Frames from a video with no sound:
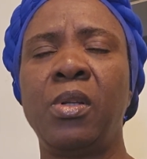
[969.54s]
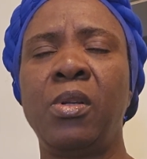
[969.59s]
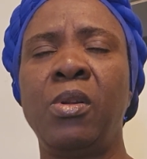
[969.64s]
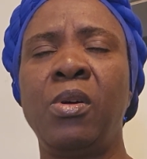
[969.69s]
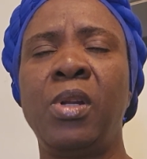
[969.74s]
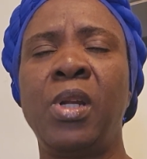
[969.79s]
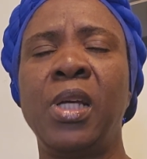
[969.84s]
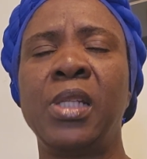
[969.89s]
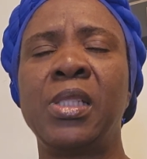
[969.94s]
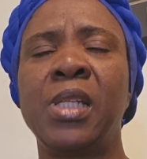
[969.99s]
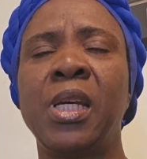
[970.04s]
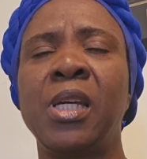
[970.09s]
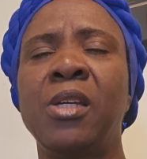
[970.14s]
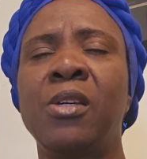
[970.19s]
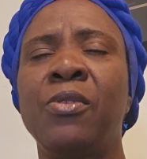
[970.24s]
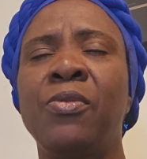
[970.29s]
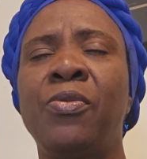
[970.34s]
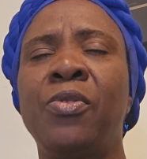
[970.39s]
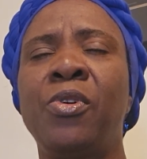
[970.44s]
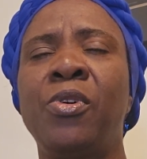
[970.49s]
Lord, I thank
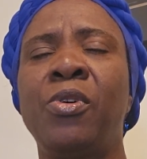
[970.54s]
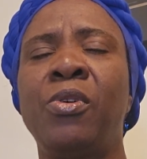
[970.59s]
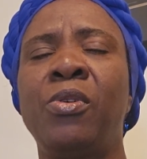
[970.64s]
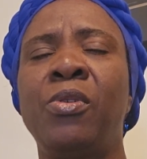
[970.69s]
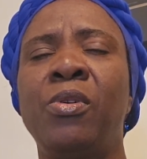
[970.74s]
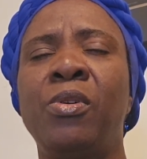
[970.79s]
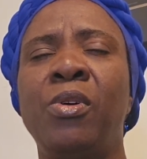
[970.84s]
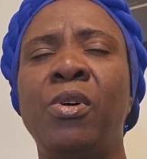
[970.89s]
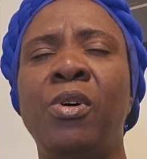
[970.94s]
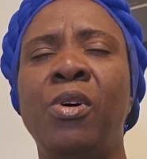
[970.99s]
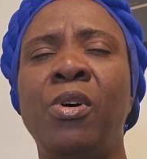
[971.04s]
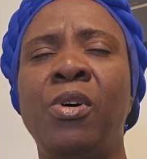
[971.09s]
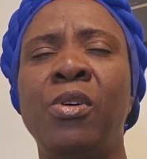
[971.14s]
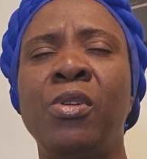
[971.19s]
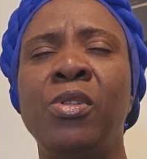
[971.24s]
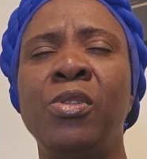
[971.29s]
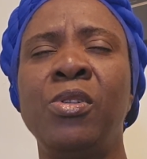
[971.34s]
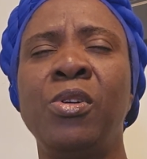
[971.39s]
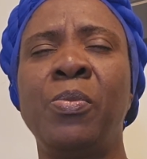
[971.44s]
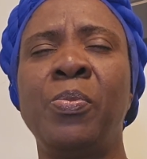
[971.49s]
you for
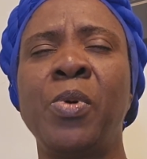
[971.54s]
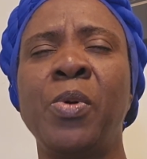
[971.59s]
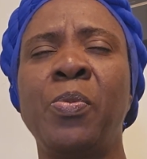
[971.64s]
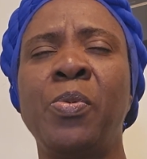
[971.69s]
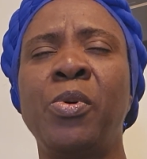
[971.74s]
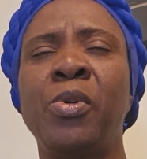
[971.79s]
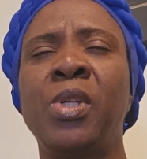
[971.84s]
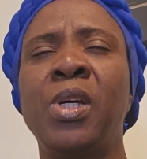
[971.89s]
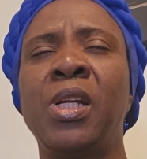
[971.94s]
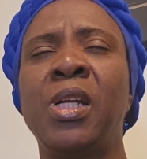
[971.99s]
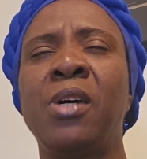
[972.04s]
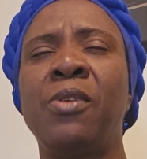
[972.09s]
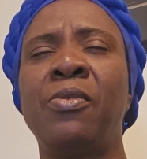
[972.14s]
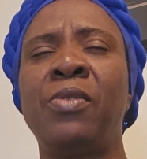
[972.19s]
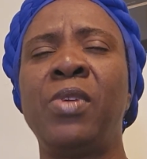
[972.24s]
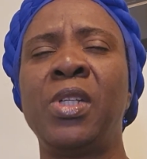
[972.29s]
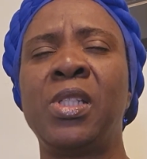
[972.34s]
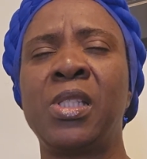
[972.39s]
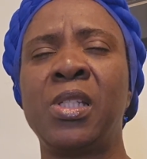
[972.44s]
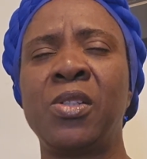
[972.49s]
all your people that have
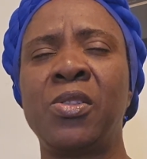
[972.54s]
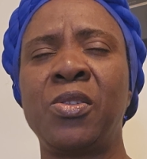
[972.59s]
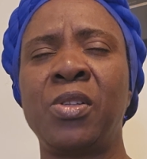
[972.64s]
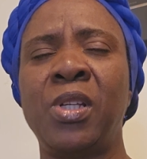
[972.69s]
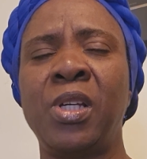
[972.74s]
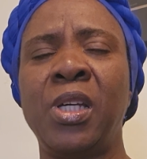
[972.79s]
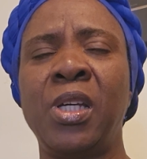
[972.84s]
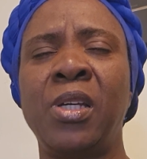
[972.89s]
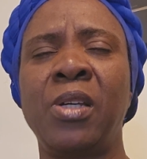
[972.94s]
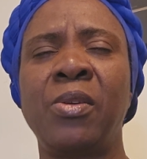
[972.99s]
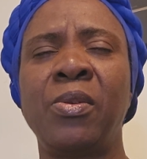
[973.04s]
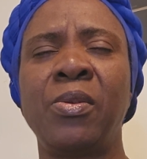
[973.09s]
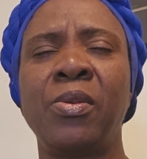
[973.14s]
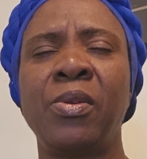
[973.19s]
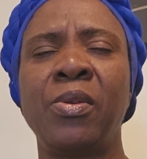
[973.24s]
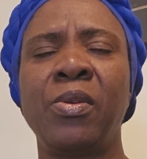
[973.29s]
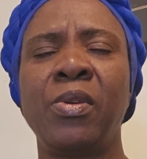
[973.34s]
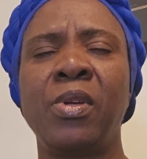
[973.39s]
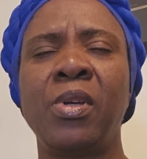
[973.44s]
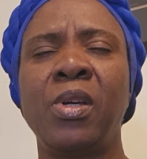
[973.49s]
listened today.
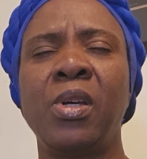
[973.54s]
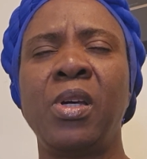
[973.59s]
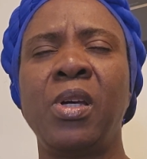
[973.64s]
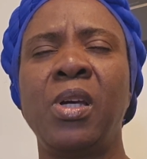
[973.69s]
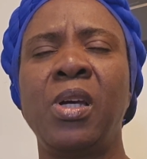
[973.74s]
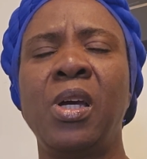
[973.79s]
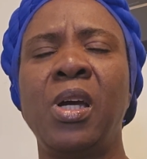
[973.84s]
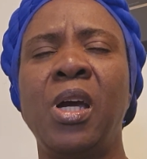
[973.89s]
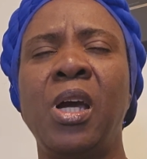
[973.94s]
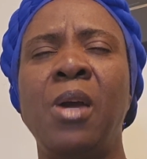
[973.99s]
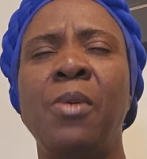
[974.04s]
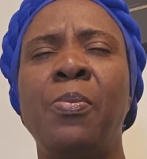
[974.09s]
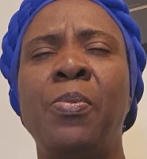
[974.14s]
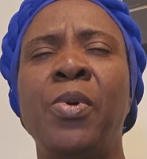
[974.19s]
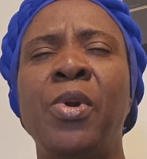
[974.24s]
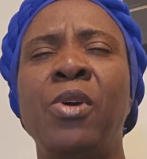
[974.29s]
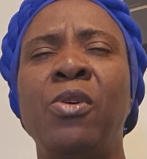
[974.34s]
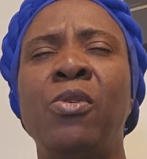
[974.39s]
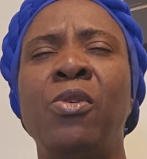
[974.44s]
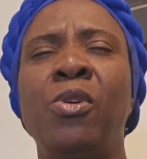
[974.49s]
I
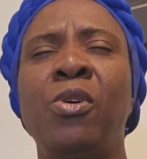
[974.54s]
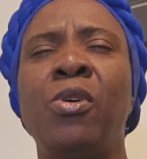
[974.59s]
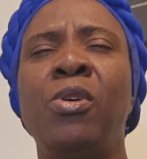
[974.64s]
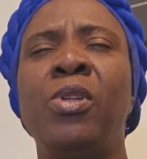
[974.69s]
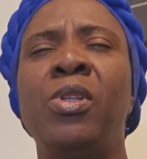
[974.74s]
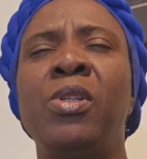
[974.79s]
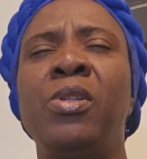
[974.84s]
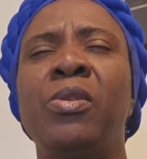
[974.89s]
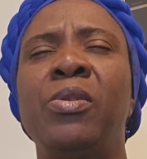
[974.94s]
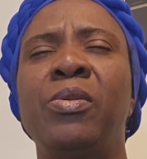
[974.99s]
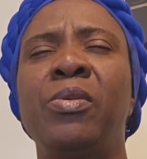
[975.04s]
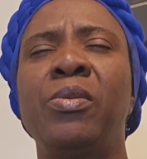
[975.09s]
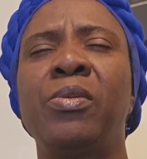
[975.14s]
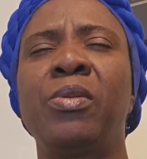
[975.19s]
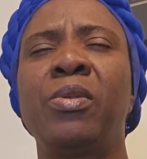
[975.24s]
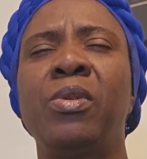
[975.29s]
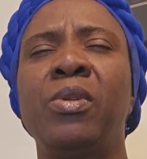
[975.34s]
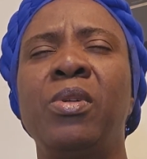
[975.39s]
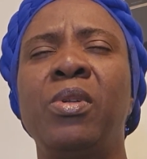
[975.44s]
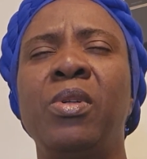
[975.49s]
pray, O oh Lord,
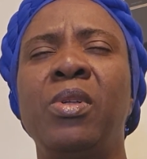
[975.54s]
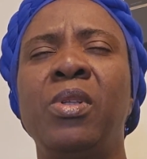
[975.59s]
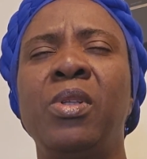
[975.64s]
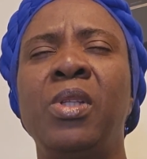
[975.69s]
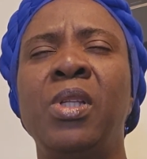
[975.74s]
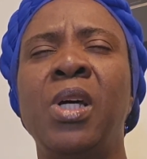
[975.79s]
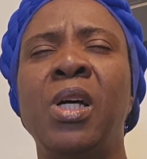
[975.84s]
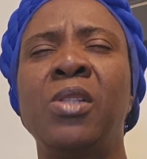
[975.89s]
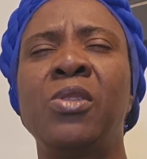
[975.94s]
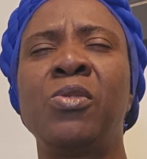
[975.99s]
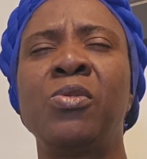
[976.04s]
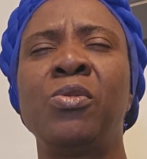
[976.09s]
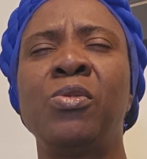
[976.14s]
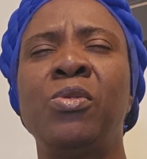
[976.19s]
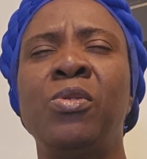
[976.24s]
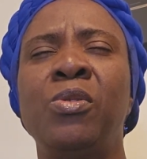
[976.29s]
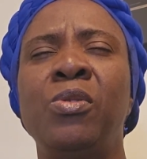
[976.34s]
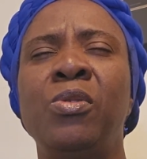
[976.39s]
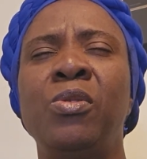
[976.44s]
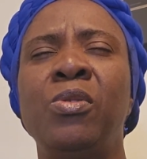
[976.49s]
that
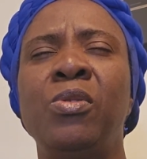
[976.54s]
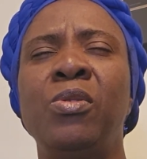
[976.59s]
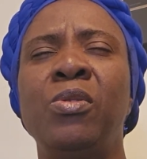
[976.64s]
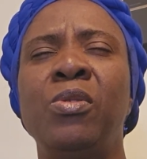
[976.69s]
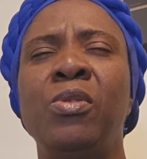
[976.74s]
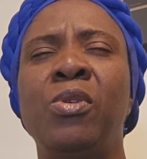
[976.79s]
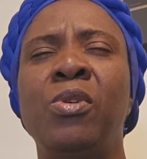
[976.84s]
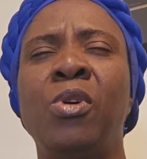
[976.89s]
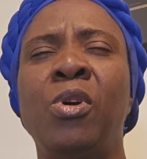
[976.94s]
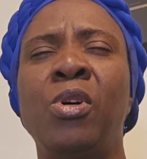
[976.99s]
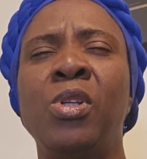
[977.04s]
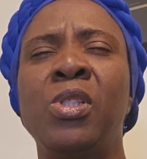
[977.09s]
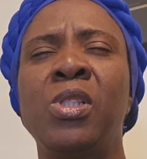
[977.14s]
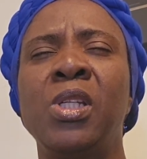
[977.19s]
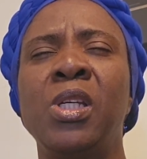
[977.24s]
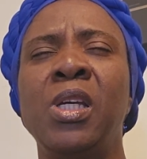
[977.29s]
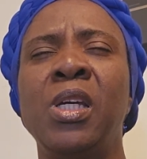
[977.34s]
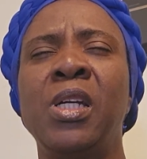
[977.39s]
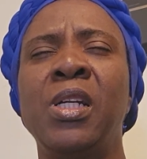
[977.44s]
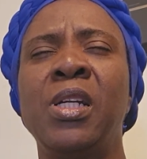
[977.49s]
you wrought
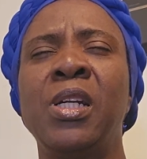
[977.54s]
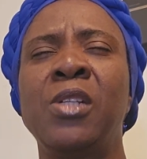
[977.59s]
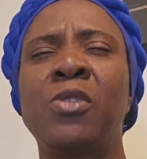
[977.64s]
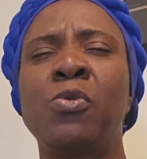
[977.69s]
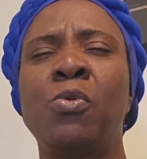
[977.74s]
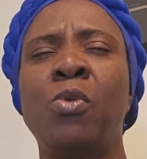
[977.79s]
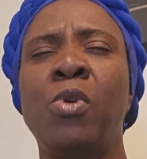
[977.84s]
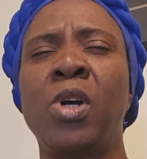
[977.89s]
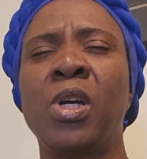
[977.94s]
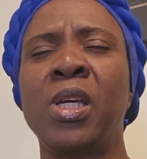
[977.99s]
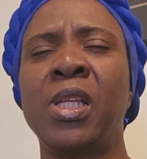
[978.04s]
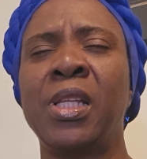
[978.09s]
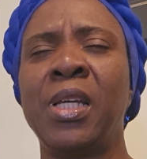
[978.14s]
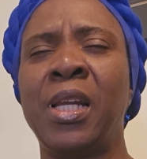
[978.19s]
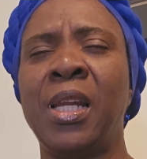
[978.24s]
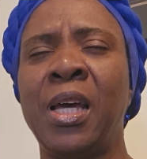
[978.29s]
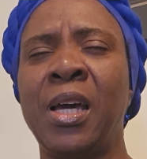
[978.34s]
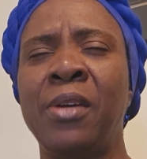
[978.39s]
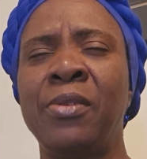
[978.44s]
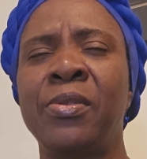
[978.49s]
a great work in their
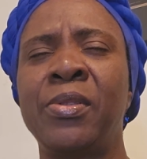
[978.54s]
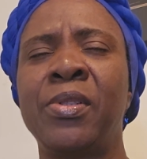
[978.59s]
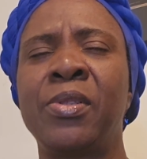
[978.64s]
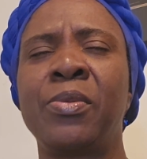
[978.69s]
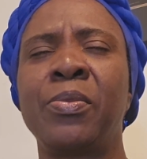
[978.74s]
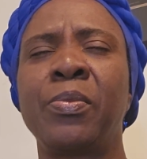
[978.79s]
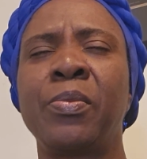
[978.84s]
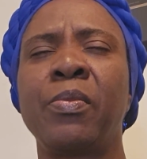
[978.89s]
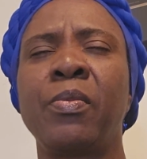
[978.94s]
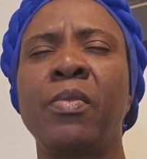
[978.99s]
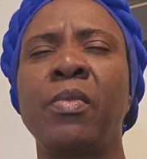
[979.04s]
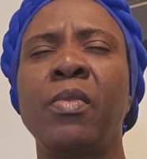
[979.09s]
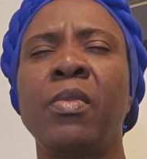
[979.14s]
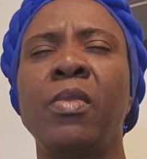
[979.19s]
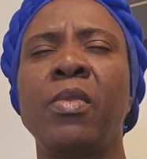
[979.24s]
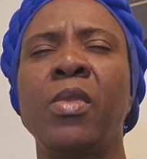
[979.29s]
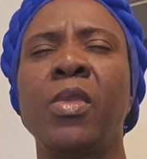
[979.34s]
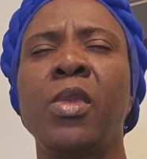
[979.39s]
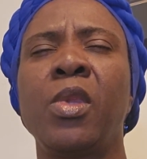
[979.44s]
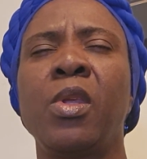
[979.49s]
lives.
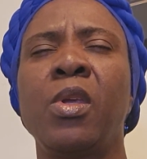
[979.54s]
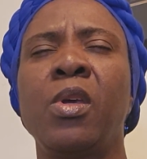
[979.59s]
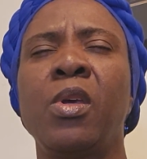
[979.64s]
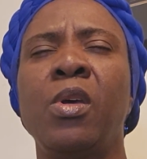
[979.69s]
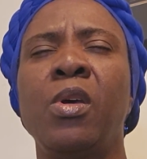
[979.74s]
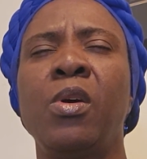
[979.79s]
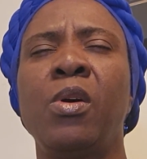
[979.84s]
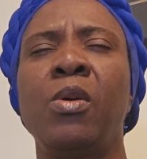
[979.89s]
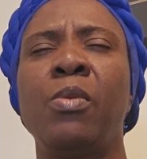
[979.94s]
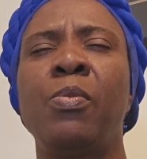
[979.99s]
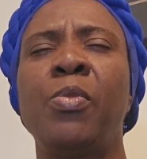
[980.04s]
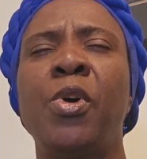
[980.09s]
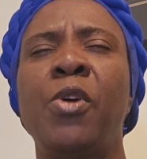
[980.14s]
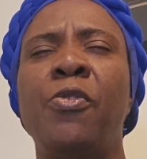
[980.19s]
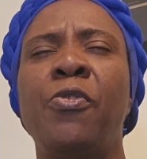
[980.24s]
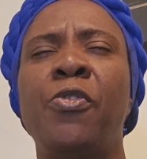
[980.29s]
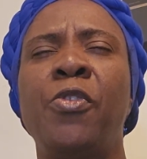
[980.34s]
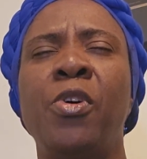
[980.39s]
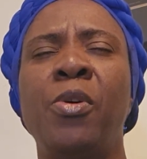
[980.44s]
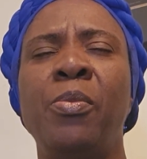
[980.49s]

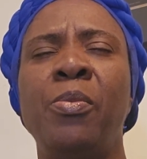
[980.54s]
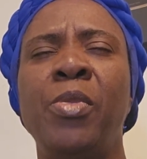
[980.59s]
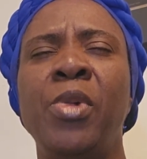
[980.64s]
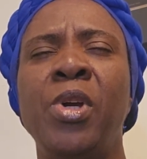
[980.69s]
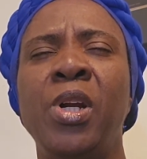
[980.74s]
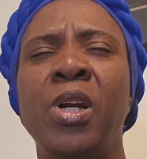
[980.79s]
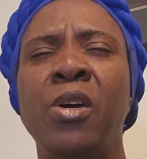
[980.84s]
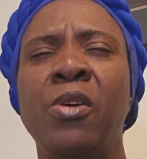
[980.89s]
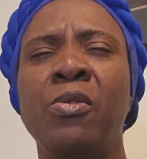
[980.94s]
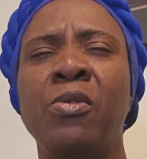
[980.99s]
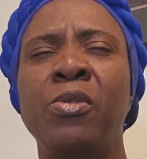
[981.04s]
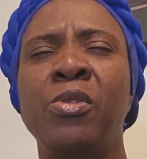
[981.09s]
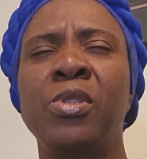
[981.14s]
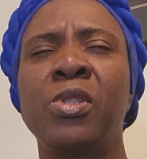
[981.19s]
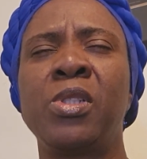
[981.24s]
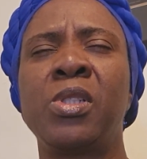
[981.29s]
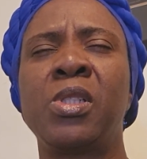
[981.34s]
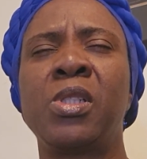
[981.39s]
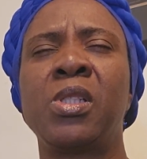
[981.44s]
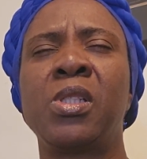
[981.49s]
Perform
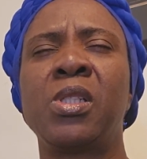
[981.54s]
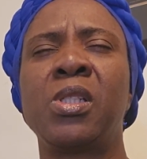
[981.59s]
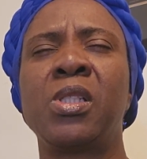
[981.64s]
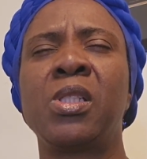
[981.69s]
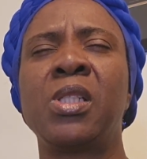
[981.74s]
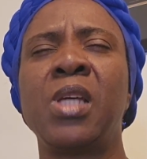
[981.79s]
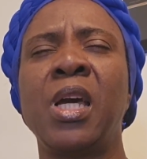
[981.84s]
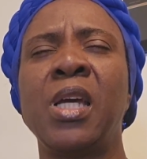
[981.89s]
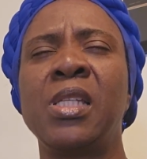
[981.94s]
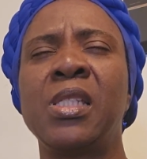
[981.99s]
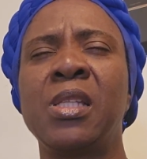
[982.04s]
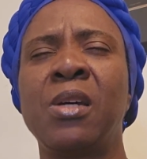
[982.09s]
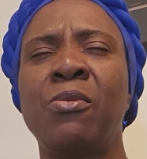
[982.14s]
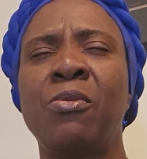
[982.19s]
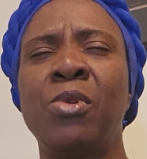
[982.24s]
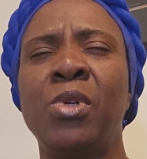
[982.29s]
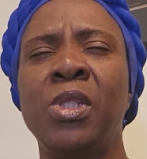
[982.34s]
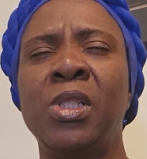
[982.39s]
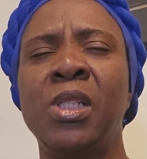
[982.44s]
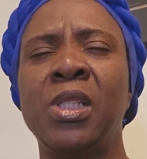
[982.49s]
miracles, signs and
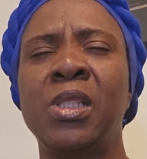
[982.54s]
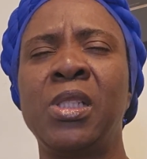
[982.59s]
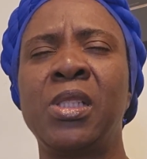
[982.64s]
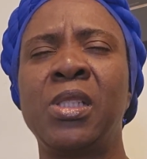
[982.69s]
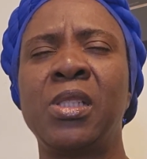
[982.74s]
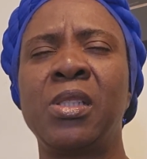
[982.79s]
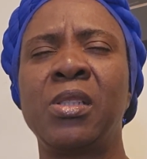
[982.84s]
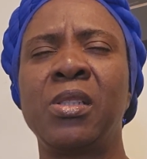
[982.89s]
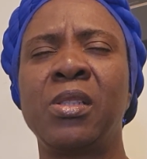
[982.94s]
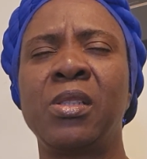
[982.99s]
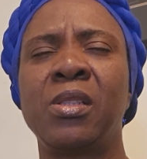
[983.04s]
wonders.